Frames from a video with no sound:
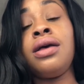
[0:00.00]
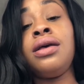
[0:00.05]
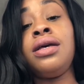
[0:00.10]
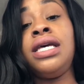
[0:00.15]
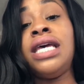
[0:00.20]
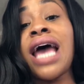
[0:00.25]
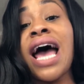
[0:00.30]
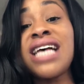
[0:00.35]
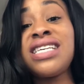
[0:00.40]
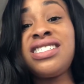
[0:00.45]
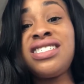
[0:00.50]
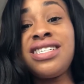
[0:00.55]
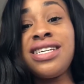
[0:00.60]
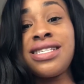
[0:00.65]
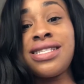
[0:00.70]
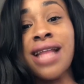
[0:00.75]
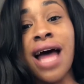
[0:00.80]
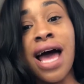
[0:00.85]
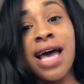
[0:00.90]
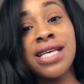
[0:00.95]
Yes,
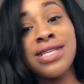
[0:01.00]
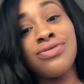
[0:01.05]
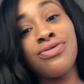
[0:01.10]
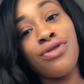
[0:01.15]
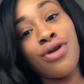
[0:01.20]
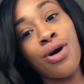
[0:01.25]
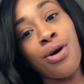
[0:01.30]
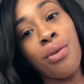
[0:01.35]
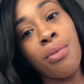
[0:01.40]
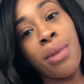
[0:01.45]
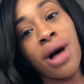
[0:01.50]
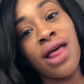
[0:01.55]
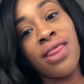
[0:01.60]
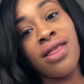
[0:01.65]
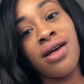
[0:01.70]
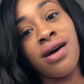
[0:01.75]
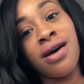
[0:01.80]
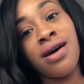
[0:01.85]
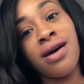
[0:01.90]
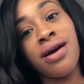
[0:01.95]
she's not his real
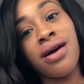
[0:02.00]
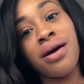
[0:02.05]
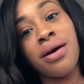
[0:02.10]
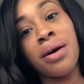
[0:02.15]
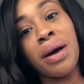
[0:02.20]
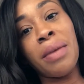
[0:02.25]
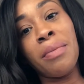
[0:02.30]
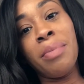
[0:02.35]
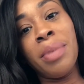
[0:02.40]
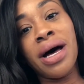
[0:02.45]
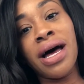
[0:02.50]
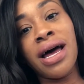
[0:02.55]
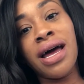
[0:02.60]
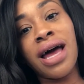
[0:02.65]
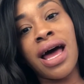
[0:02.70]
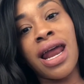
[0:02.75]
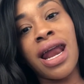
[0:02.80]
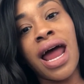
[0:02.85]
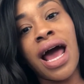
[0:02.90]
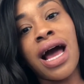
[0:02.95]
mother,
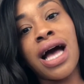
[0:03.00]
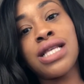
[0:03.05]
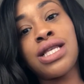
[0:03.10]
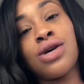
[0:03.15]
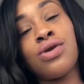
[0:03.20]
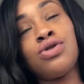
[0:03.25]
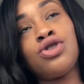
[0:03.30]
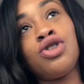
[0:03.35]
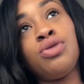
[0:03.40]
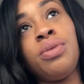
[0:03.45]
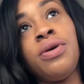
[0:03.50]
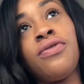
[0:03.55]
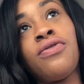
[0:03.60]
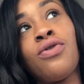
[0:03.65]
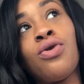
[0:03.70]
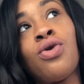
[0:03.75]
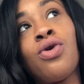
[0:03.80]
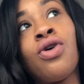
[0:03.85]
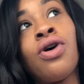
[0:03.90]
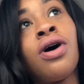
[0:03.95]
but like I told you
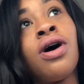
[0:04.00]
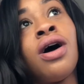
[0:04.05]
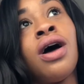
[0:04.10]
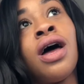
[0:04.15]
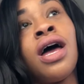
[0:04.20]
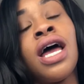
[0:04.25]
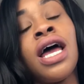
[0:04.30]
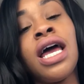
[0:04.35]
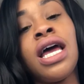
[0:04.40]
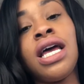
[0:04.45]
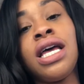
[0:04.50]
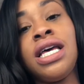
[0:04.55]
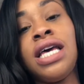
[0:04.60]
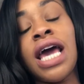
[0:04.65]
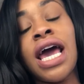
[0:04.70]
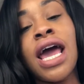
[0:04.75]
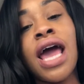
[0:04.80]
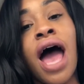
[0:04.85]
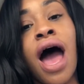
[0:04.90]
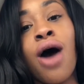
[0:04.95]
before,
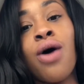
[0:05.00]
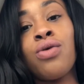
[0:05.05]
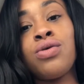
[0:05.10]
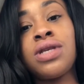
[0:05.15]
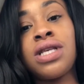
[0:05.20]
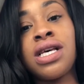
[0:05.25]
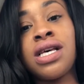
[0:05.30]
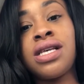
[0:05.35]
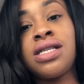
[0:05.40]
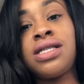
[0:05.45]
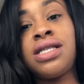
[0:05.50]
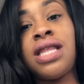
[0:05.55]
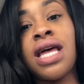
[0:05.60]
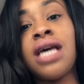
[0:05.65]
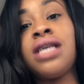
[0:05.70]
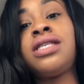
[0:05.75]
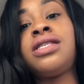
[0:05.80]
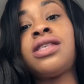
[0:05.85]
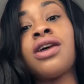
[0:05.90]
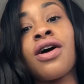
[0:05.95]
gay houses,
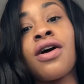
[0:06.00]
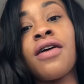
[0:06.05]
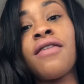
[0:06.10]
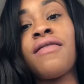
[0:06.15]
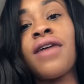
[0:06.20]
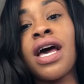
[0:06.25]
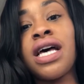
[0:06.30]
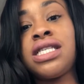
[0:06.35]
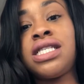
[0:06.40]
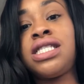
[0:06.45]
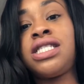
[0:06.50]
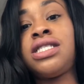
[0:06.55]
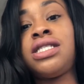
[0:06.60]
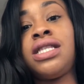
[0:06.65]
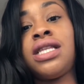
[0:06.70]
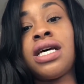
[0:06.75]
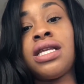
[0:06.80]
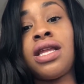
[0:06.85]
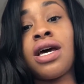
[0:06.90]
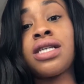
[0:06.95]
they're
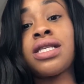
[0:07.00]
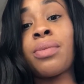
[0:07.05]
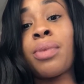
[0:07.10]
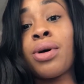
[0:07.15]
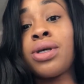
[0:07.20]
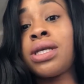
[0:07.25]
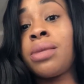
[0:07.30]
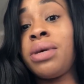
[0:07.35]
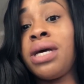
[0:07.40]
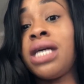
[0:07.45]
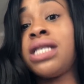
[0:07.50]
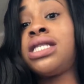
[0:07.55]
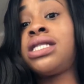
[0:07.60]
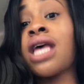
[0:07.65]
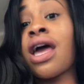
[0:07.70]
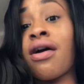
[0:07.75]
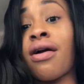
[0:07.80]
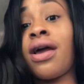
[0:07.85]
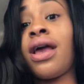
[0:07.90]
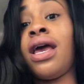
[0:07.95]
supposed to be a
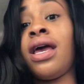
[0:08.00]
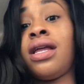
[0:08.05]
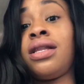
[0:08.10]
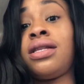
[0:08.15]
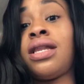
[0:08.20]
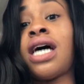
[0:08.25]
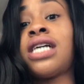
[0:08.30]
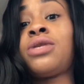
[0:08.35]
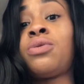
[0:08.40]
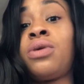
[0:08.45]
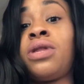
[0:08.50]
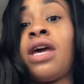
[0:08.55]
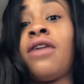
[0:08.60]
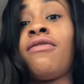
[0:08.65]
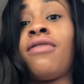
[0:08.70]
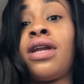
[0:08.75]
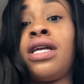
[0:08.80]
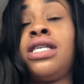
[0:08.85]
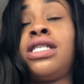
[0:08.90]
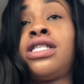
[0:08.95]
surrogate. That's what they
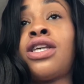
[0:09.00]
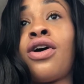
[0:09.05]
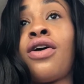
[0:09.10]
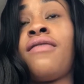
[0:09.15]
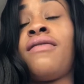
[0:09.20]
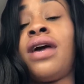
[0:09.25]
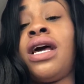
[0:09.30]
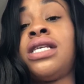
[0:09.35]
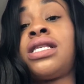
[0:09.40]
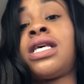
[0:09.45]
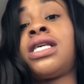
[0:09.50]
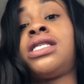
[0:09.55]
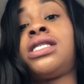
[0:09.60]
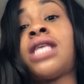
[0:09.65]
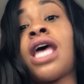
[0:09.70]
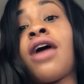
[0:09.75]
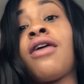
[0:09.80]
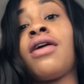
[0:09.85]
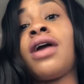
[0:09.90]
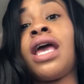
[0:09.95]
really serve as, a
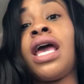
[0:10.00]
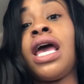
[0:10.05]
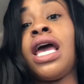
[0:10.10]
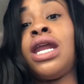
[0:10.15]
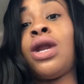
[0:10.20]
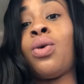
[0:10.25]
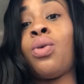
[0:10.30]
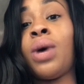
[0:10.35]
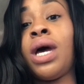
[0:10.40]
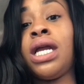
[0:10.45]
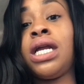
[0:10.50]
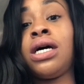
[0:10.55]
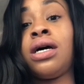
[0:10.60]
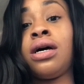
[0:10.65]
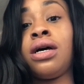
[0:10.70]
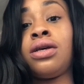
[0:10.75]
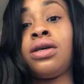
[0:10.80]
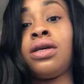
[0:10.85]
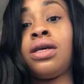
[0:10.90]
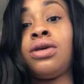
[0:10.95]
surrogate, and a way
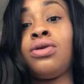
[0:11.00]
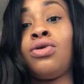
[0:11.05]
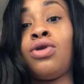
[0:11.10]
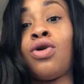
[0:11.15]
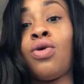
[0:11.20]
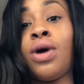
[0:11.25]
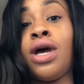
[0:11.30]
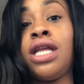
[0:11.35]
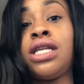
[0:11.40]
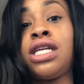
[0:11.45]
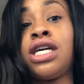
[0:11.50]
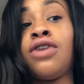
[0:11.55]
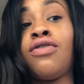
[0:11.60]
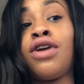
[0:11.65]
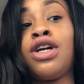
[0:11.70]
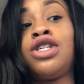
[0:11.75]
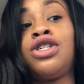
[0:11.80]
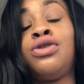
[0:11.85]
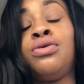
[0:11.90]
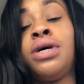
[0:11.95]
to,
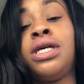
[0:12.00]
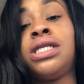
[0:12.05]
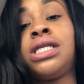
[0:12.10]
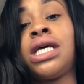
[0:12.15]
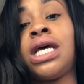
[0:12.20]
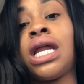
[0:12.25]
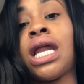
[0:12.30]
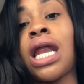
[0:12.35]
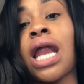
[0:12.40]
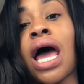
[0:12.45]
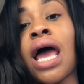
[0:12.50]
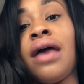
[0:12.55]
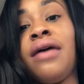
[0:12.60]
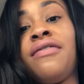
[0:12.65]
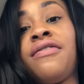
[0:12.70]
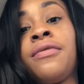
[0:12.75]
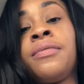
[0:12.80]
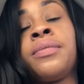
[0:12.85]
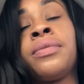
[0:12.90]
integrate you into the life.